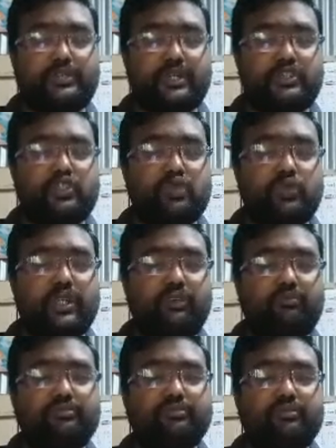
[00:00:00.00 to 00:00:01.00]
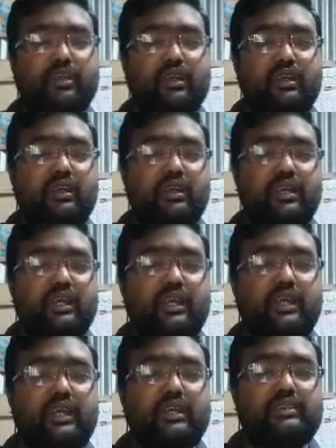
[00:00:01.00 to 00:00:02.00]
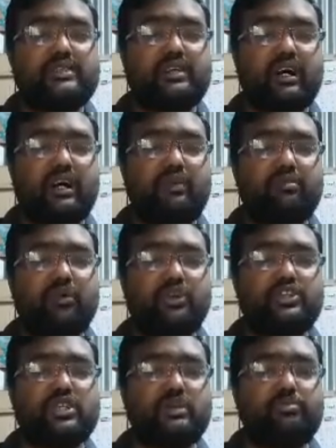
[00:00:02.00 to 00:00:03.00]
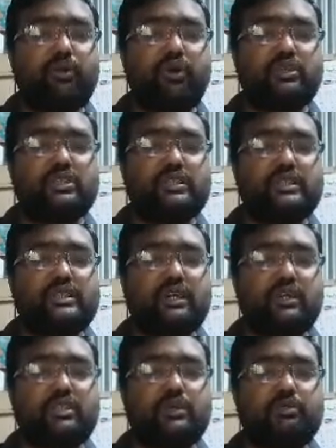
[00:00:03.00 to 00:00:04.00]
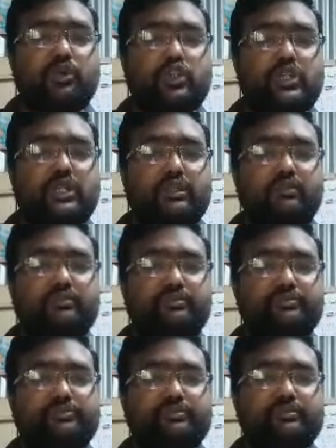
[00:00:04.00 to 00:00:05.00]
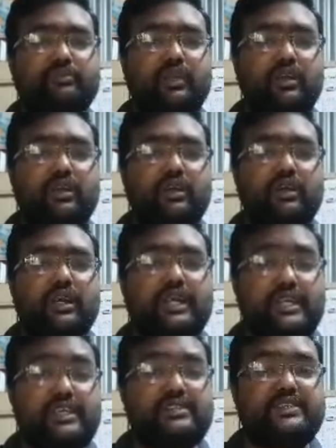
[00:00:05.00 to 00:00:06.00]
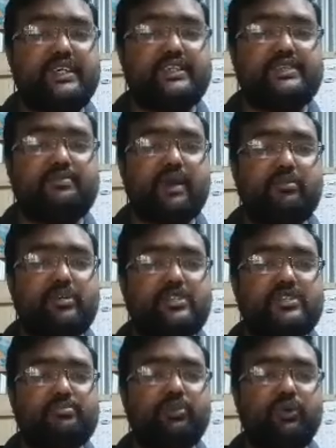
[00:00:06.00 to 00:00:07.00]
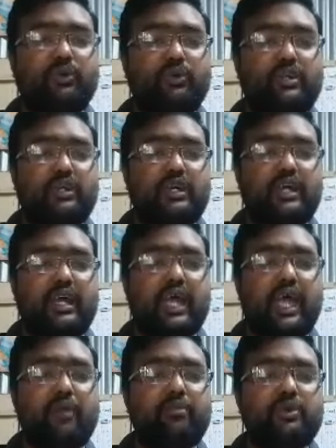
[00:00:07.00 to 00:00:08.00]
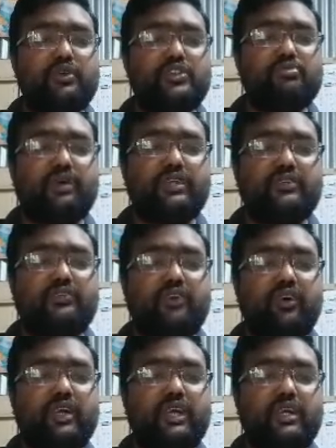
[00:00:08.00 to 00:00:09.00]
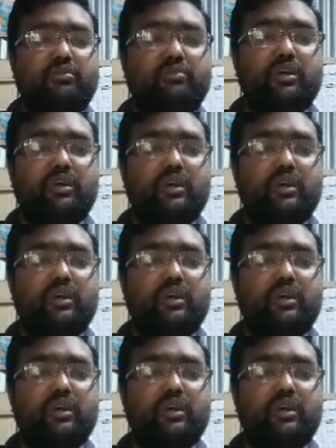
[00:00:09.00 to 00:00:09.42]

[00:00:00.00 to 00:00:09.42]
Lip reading: century, his most important contribution is his famous book, Amusement for Him